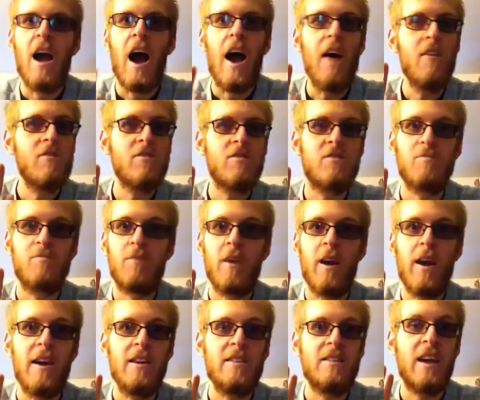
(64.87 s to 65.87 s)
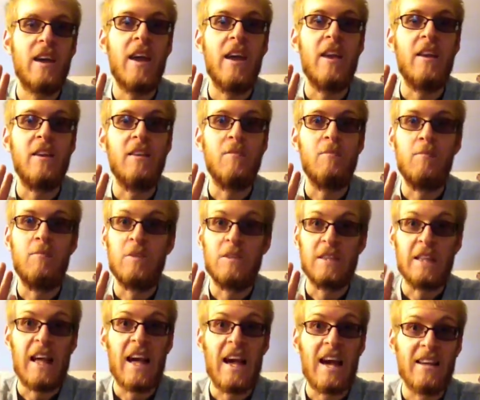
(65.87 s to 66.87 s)
I was surprised and
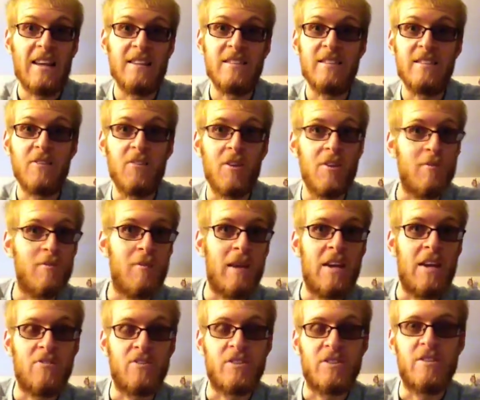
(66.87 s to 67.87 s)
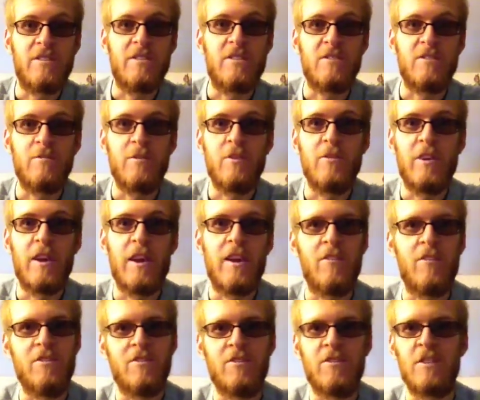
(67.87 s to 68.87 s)
glad to see Robert Patrick in this movie. I
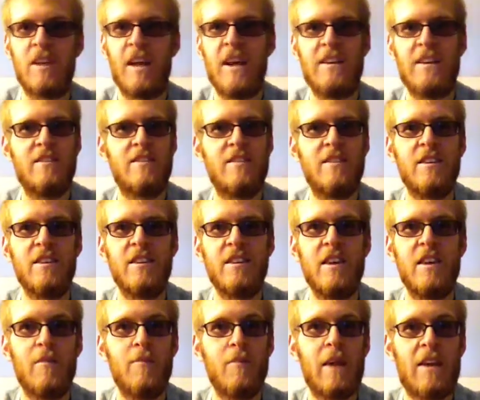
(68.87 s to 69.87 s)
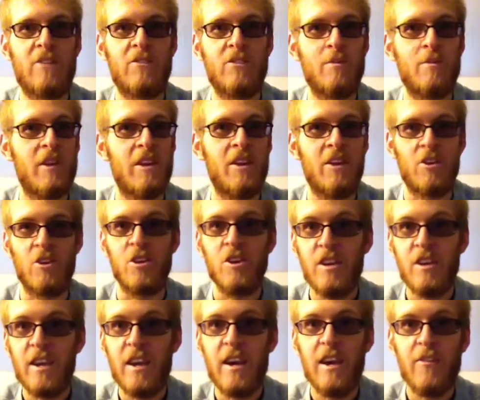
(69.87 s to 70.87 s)
was glad to see him actually playing a
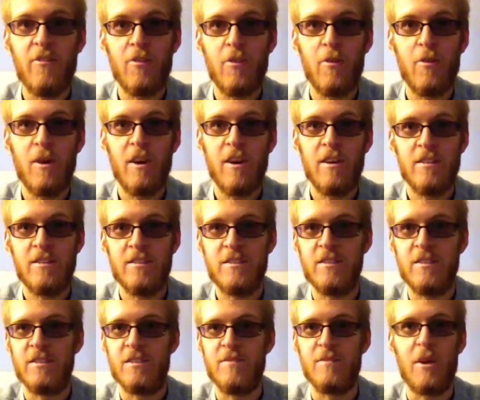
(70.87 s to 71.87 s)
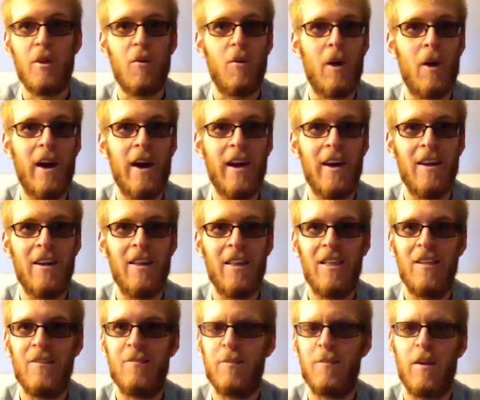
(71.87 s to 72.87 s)
good guy for once. It's been a while,
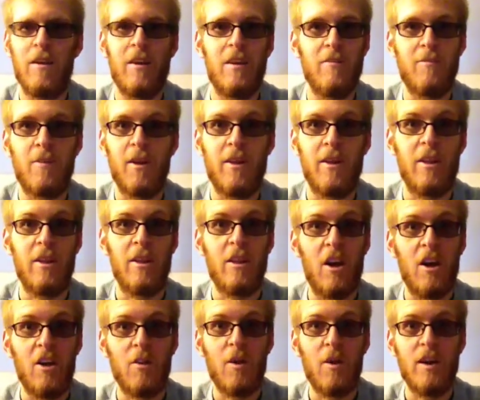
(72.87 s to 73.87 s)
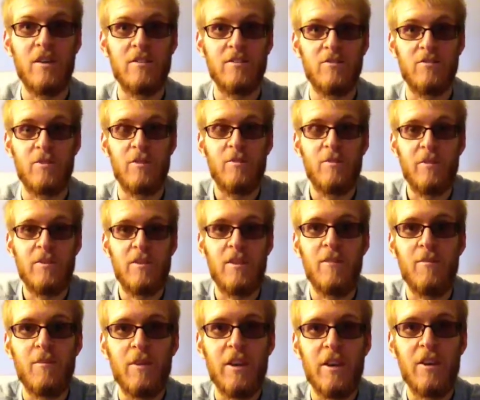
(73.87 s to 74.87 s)
probably a long while since we've seen
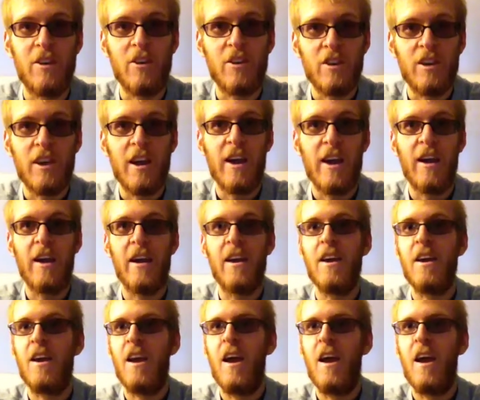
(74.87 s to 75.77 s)
him play a good guy.